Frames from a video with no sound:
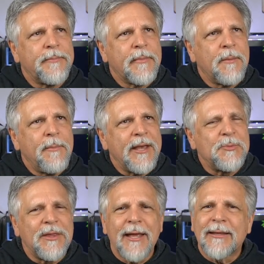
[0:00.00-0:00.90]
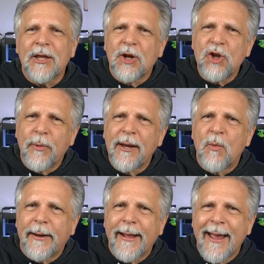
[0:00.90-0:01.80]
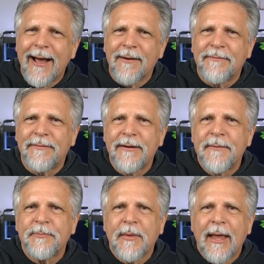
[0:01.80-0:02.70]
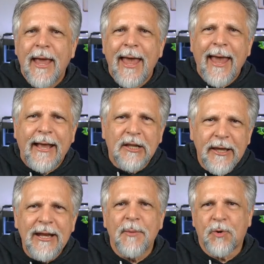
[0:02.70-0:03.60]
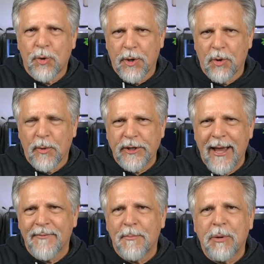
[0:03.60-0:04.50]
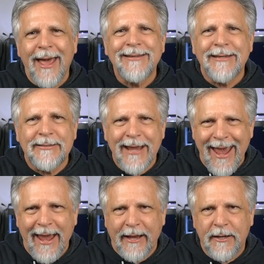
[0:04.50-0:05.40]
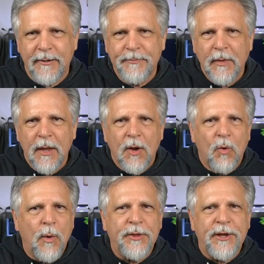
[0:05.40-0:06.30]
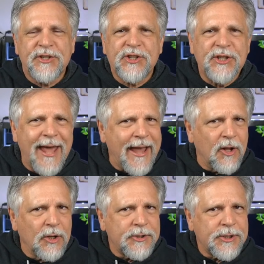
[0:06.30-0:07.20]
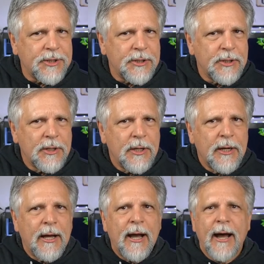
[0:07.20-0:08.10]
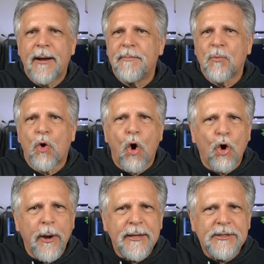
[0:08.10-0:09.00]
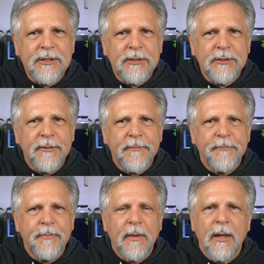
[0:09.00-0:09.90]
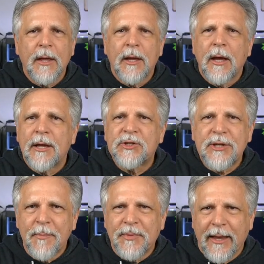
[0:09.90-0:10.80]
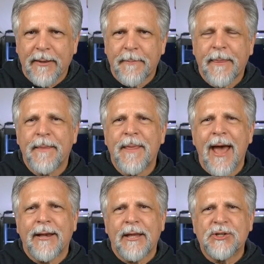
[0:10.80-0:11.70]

makes me think that you know you really want to have a cleanup crew when you have a planted tank, whether it's snails, uh, cories, something that is